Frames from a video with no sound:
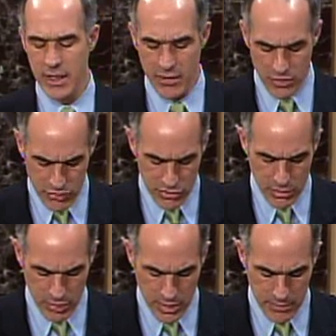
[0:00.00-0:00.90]
and their
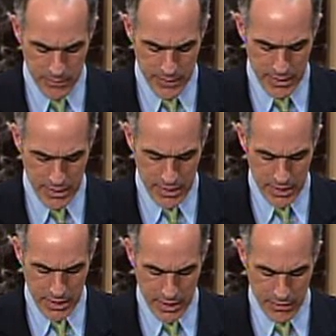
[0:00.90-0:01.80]
children
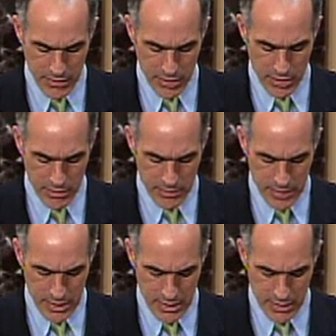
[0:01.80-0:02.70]
and
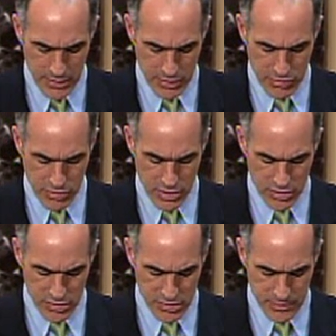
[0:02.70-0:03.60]
their
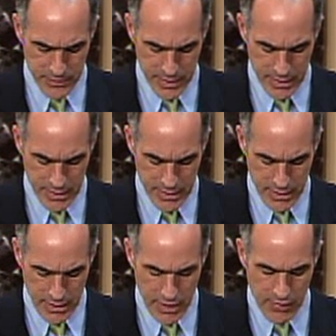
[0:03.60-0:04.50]
struggles
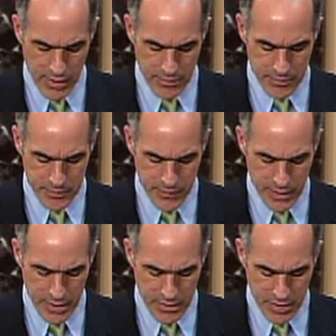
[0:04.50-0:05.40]
living
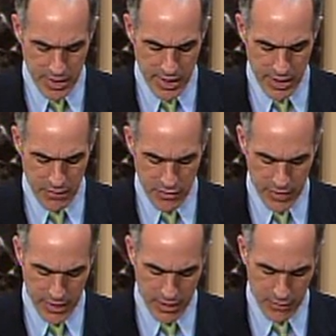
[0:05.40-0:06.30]
today in
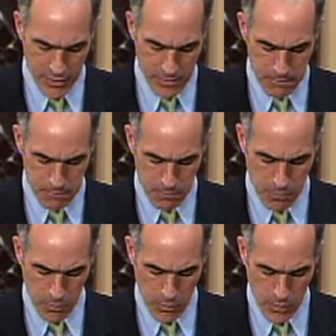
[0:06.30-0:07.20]
Philadelphia.
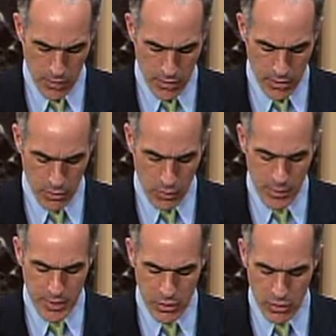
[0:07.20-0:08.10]

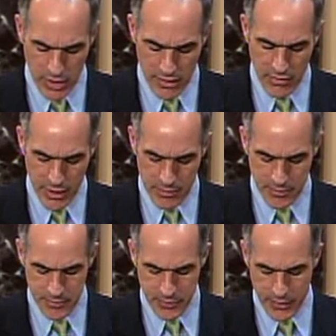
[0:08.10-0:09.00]
Women who are living
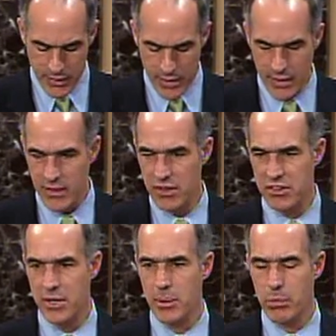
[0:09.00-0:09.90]
in this
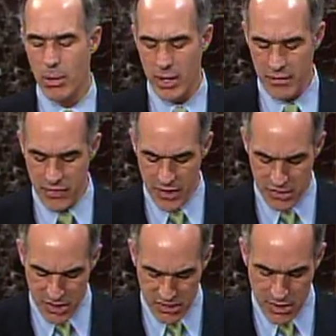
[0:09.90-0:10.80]
city, part of this
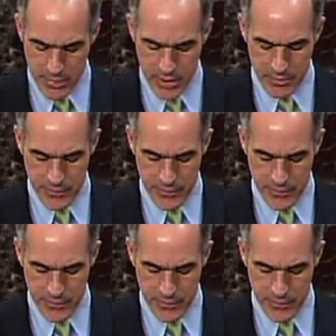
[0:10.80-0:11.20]
exhibit,